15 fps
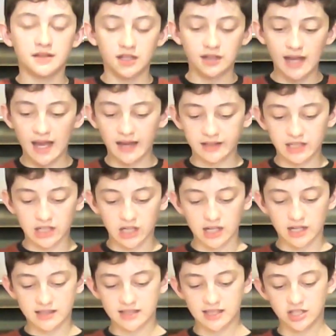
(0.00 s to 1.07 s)
So next, I'm
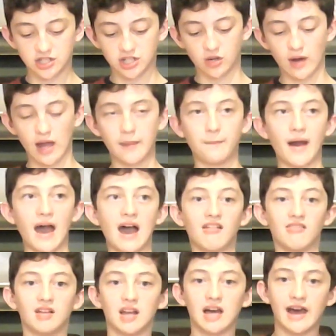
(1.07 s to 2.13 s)
going to teach you a
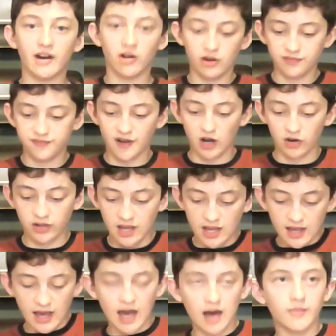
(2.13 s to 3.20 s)
parallel fold.
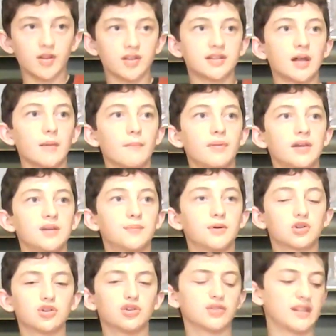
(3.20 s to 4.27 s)
Some
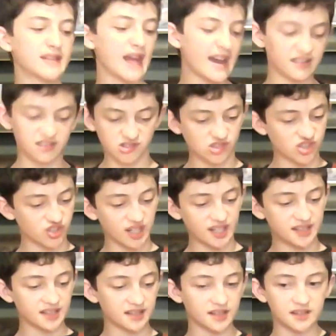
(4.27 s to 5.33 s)
people call these extra
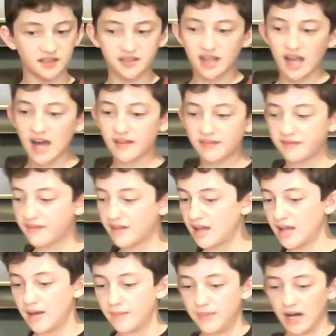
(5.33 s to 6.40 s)
creases and stuff,
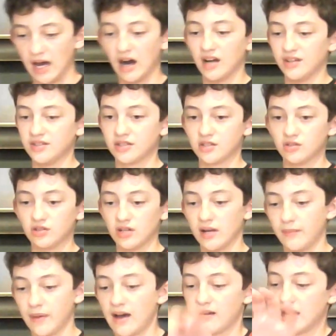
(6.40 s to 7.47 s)
but I just call it
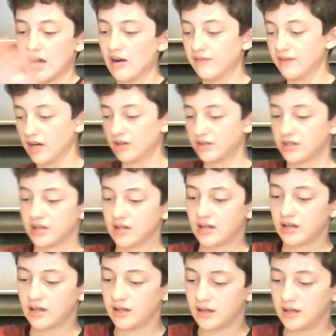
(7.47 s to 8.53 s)
parallel fold.
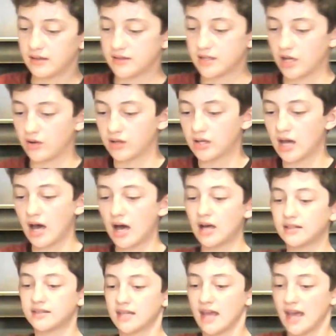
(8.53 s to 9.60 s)
So
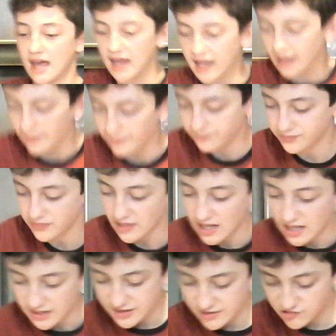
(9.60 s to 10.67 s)
cut a
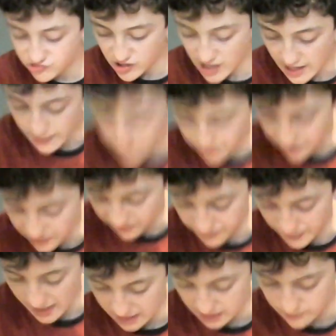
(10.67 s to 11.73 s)
strip
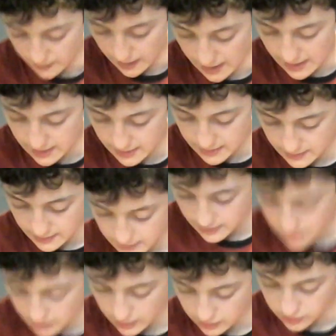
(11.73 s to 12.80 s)
of paper,
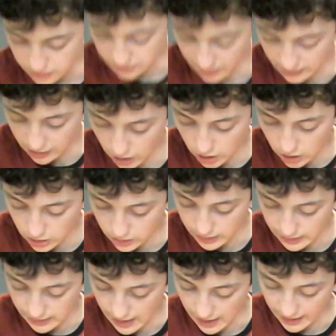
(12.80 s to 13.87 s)
just a
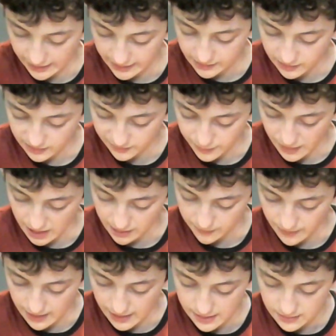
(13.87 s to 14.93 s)
long line of
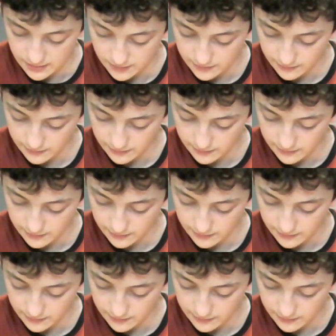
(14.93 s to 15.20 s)
paper,